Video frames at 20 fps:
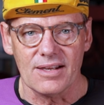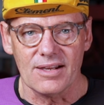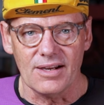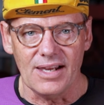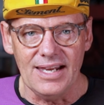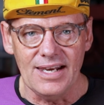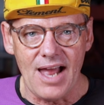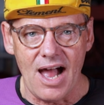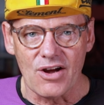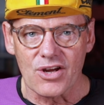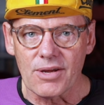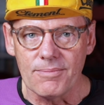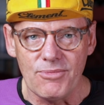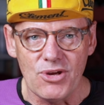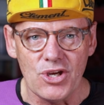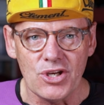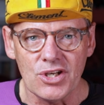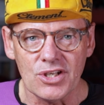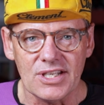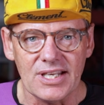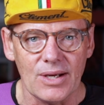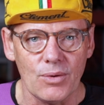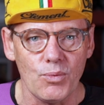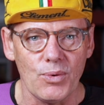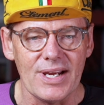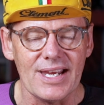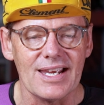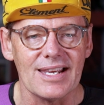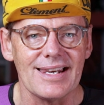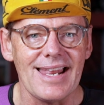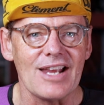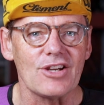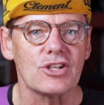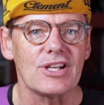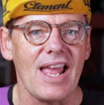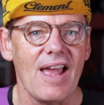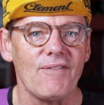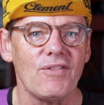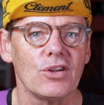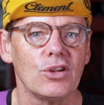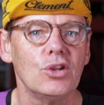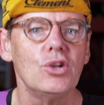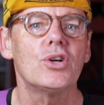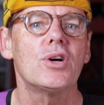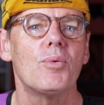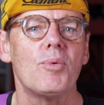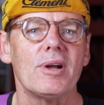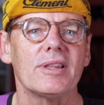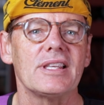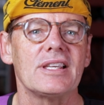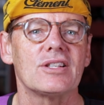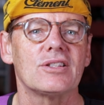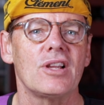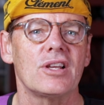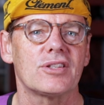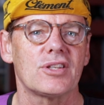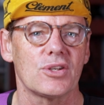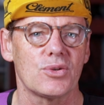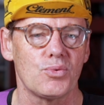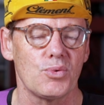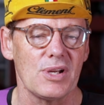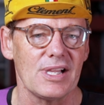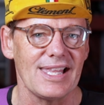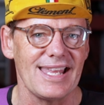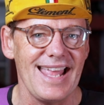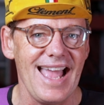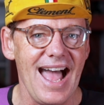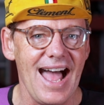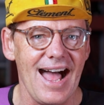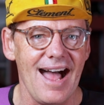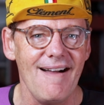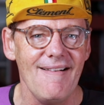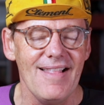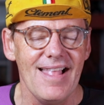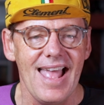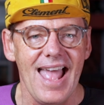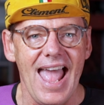in our community, we can actually have a look at what these losses really are,